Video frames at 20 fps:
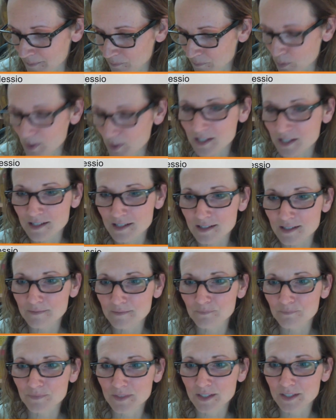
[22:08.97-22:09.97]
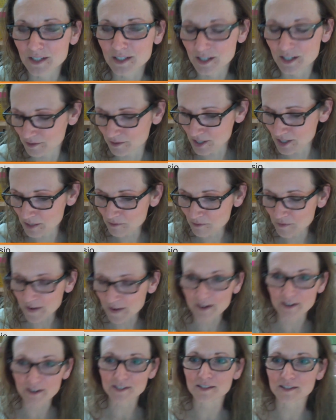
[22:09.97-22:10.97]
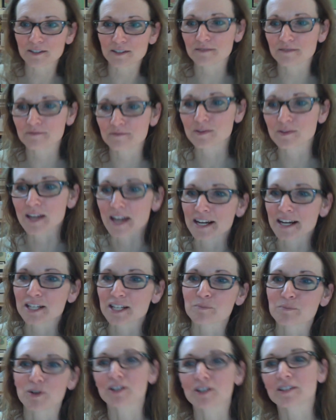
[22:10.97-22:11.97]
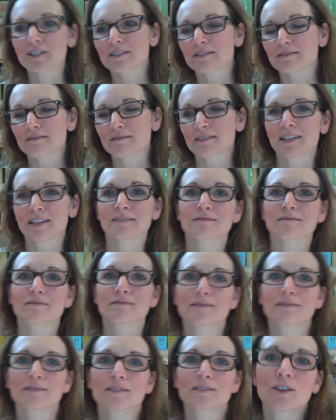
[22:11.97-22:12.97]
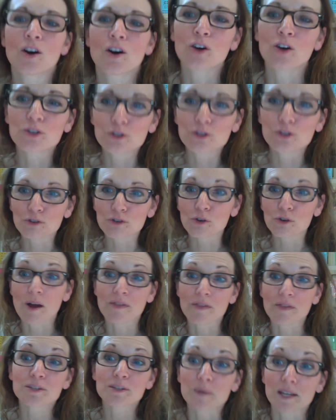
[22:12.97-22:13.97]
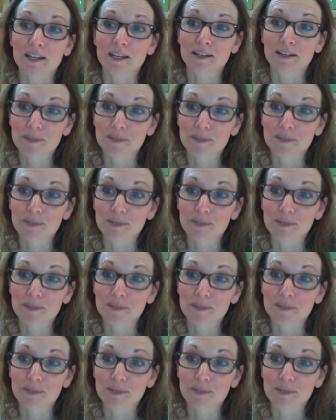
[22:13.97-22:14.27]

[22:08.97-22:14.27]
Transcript: what's you know Tim Ferriss, the the expert and all guru on this week